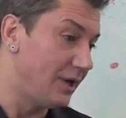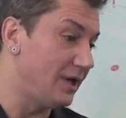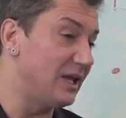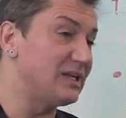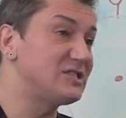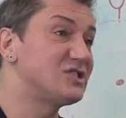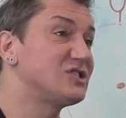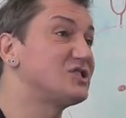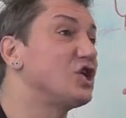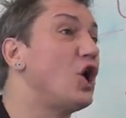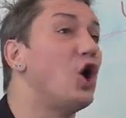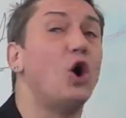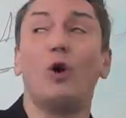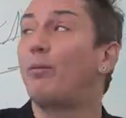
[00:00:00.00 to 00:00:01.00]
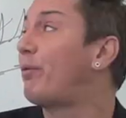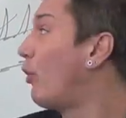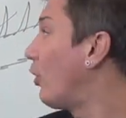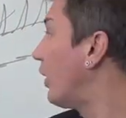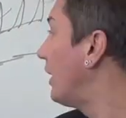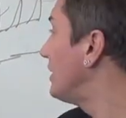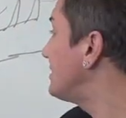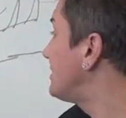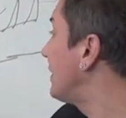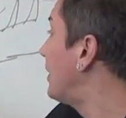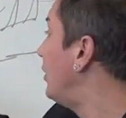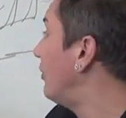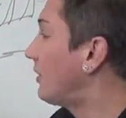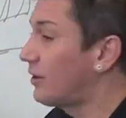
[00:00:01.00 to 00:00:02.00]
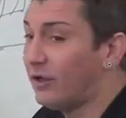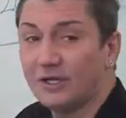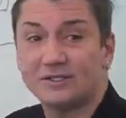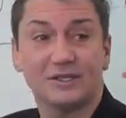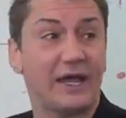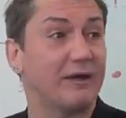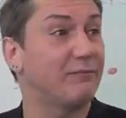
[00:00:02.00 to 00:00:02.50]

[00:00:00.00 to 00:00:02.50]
It's so porous, the cuticle. It's